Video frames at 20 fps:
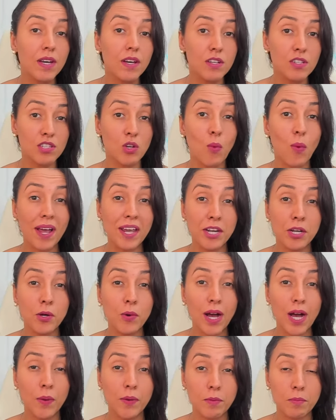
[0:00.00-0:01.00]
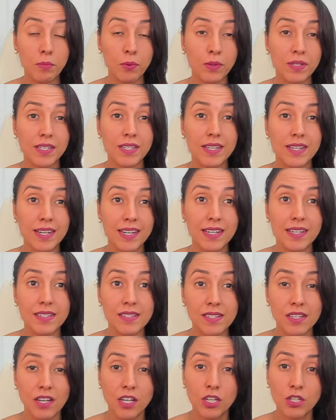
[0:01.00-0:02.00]
So I know how important it
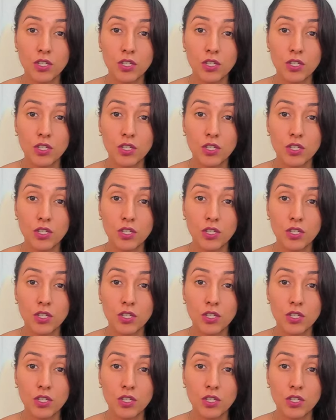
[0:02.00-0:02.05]
is